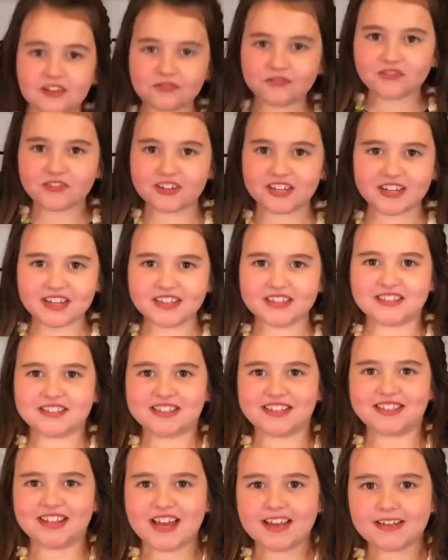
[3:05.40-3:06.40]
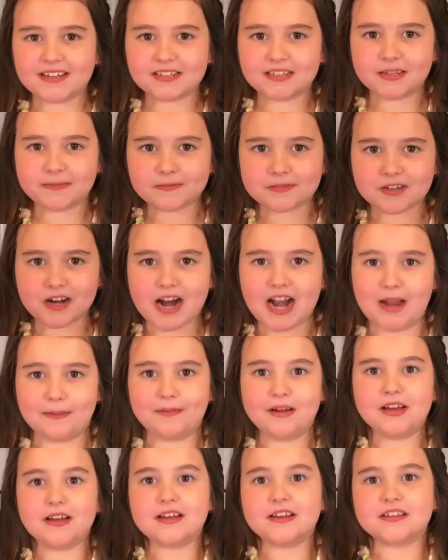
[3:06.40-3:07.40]
forget to like and subscribe
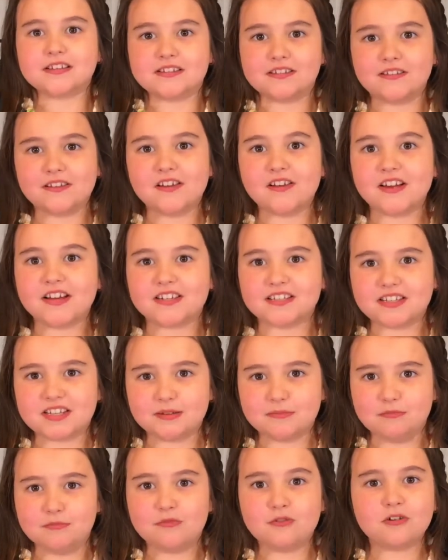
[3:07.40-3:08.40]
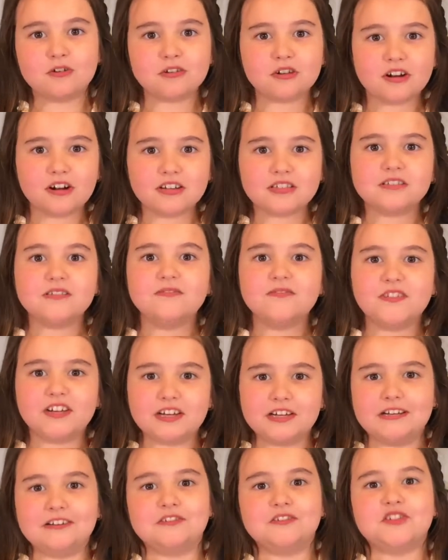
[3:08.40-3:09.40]
so you can see more awesome
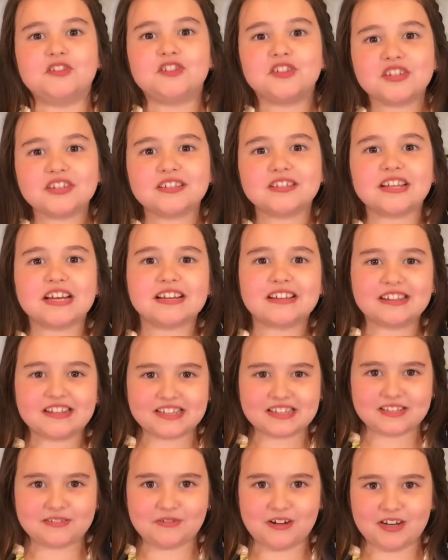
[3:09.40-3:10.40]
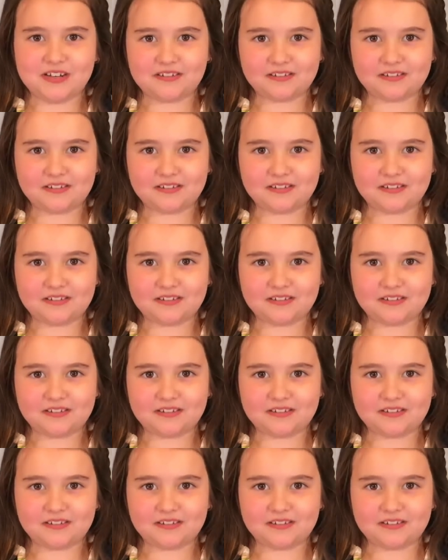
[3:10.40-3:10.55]
videos just like this one.